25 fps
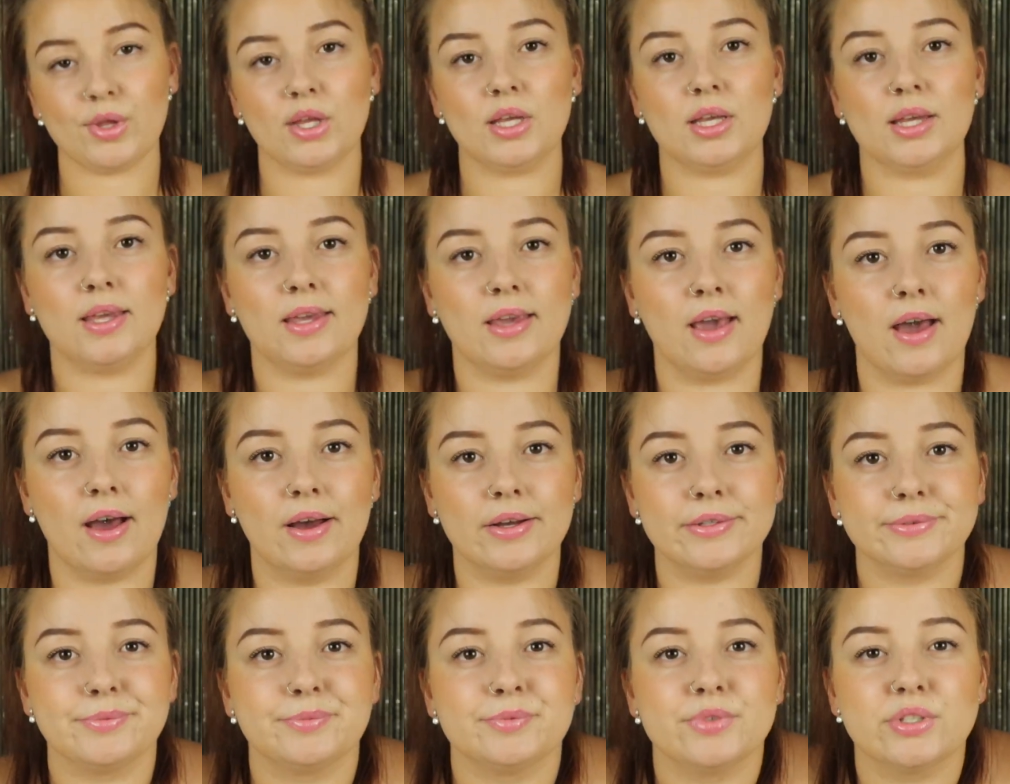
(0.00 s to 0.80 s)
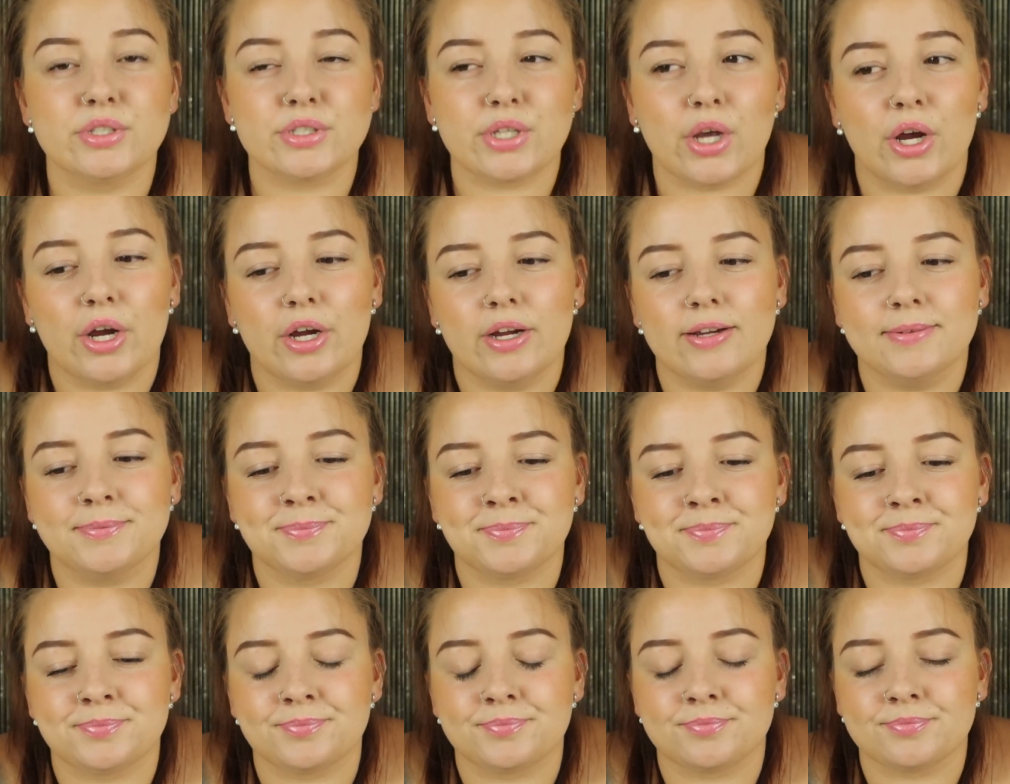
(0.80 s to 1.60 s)
yeah. So
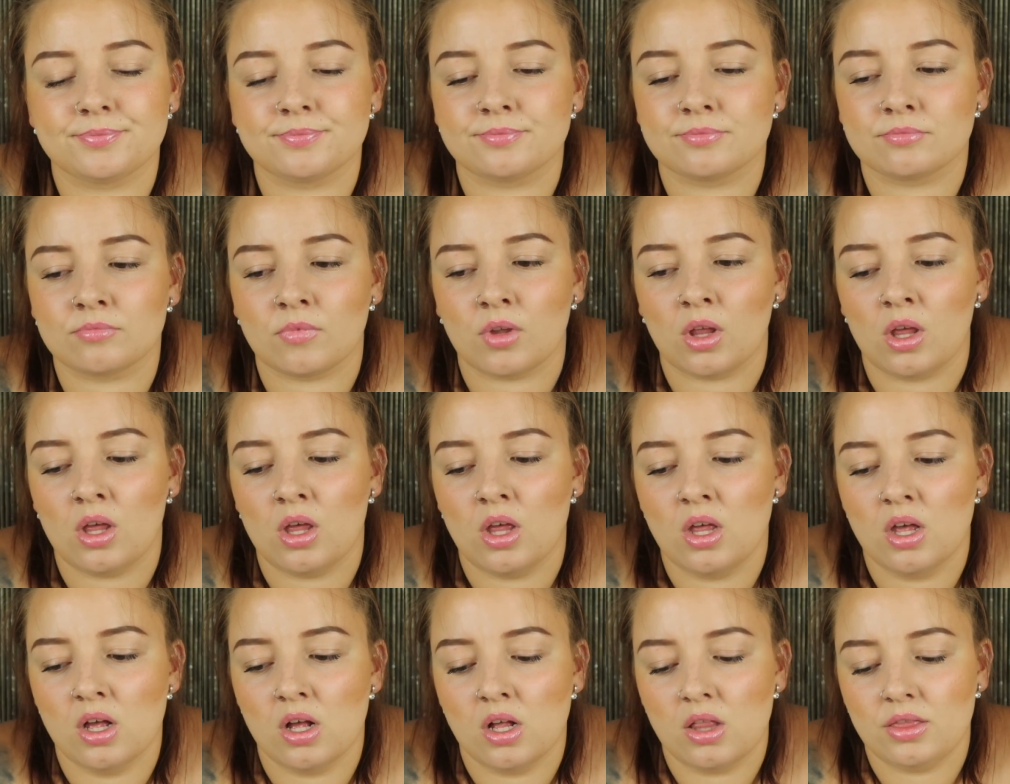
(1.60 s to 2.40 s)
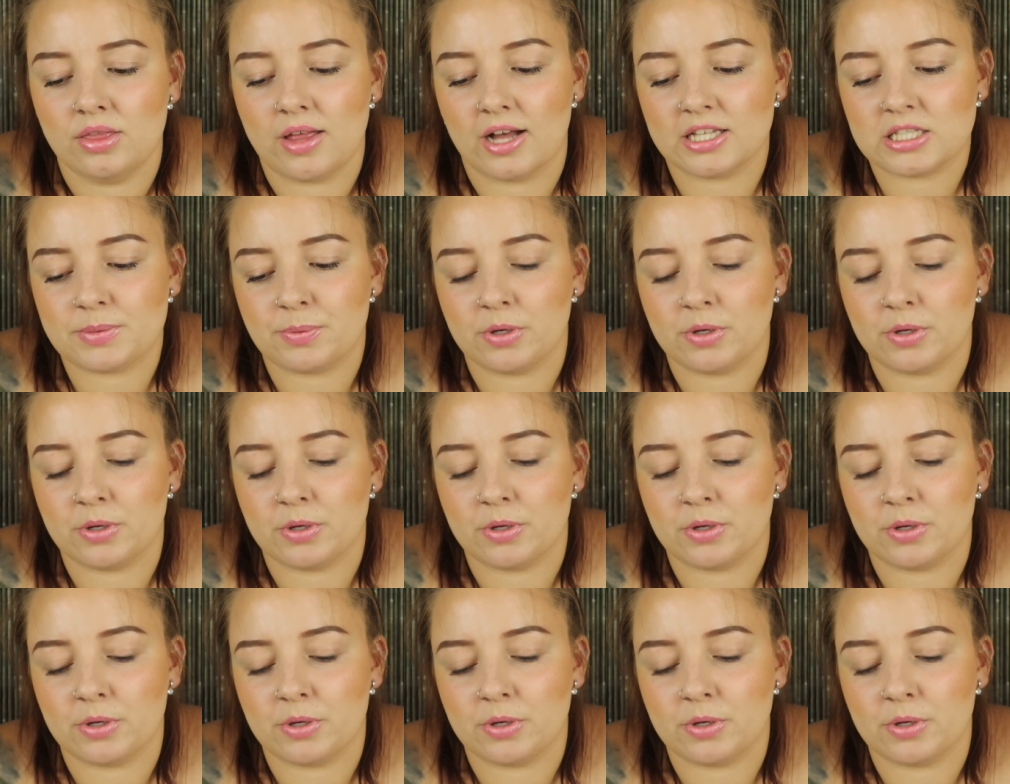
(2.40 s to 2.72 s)
that's